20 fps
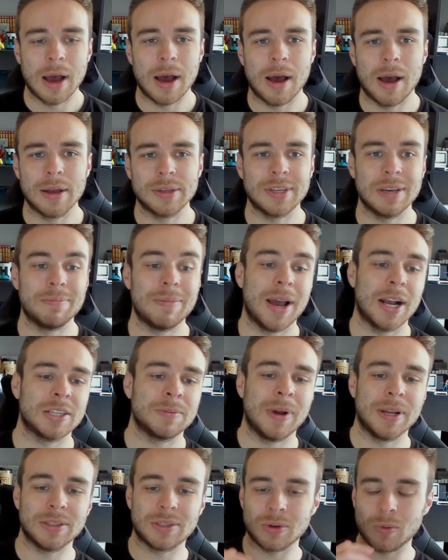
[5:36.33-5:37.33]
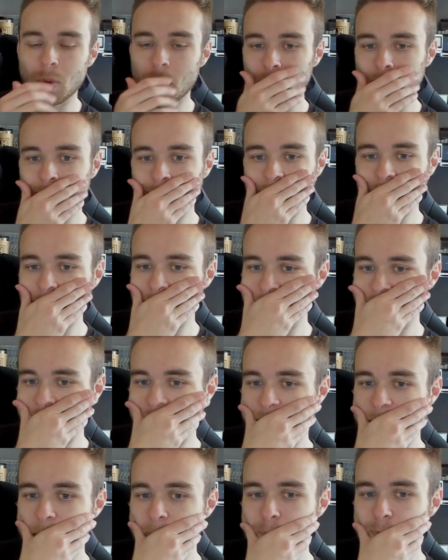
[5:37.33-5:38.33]
Saint-Maximin to Watkins.
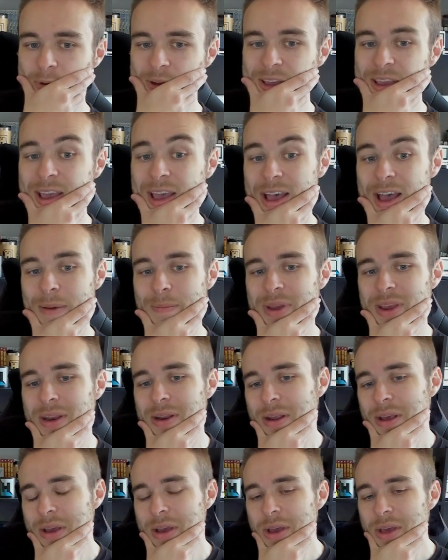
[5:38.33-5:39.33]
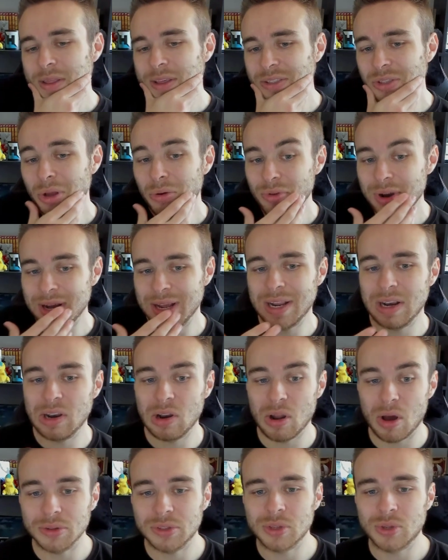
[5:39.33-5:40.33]
But yeah, I mean, there's not really a
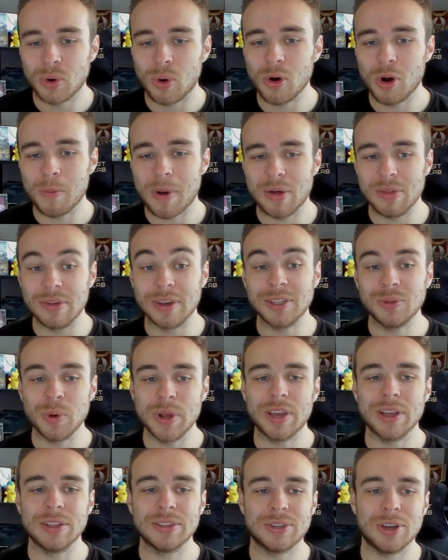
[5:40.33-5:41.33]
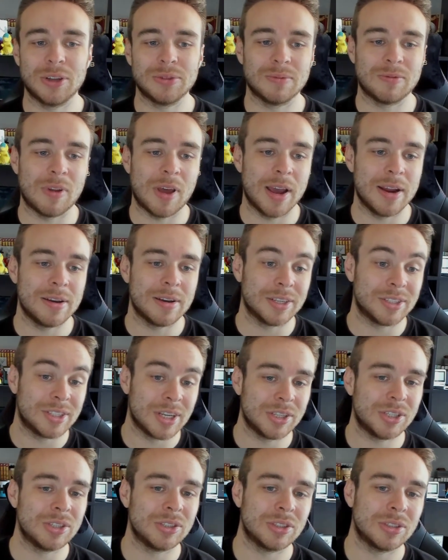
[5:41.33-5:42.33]
lot to talk about this week in terms of like
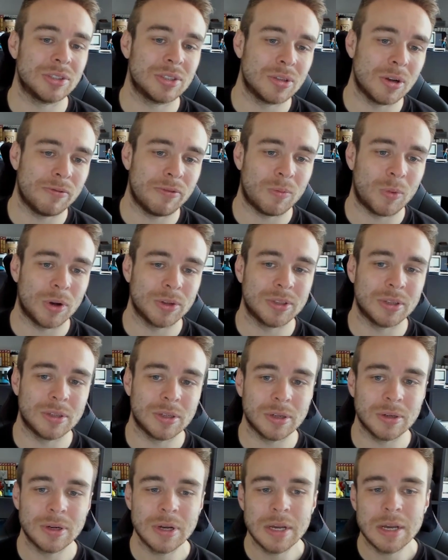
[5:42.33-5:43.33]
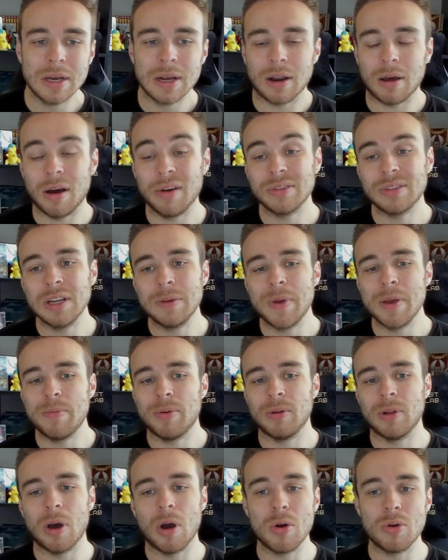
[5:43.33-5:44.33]
decisions and stuff on what to do. Like, obviously
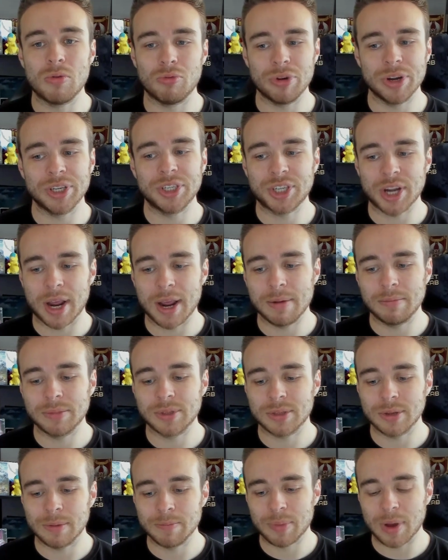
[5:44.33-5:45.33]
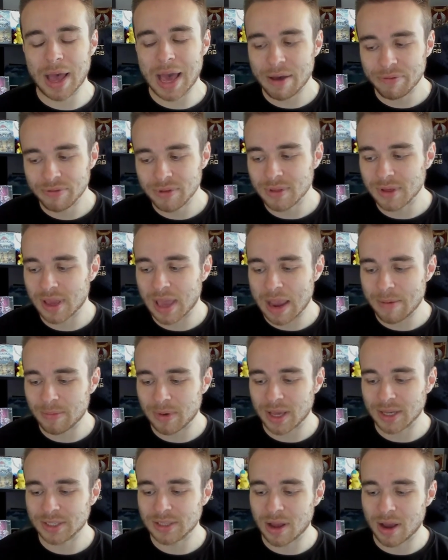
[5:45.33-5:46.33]
people own Reece James, but after the game
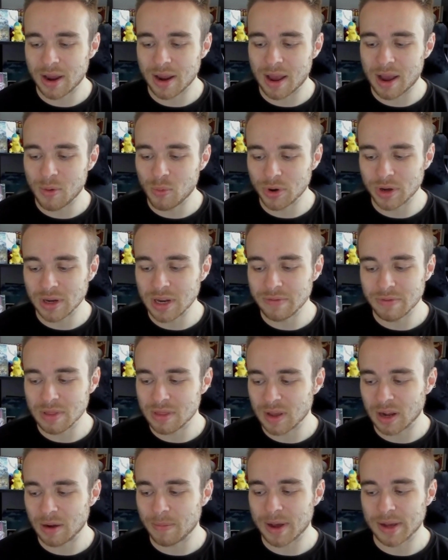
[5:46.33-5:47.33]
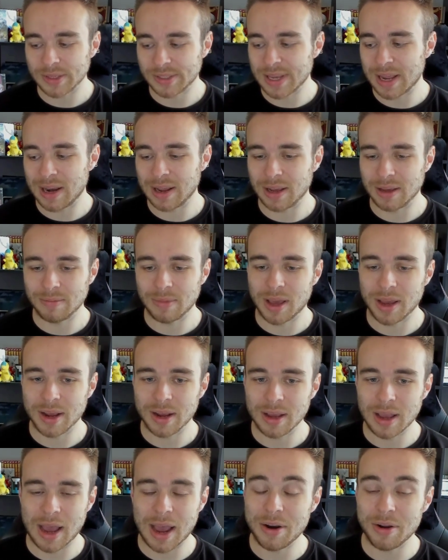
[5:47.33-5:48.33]
last night, I wouldn't even think about selling him.
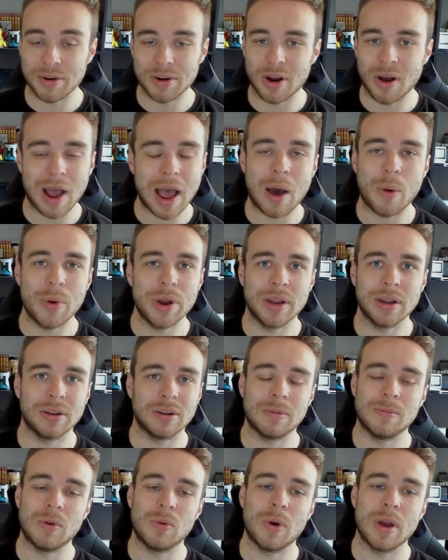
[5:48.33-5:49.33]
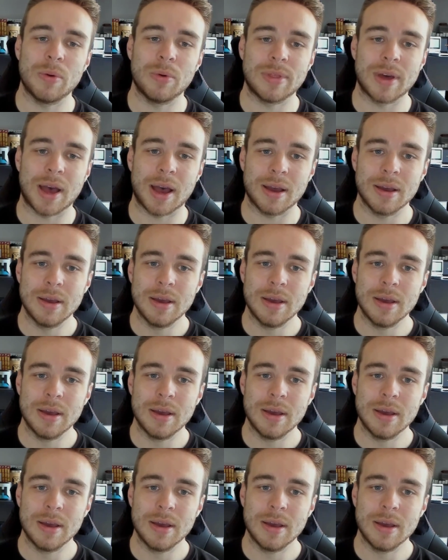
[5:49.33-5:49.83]
Like, I don't know how we didn't come away with that.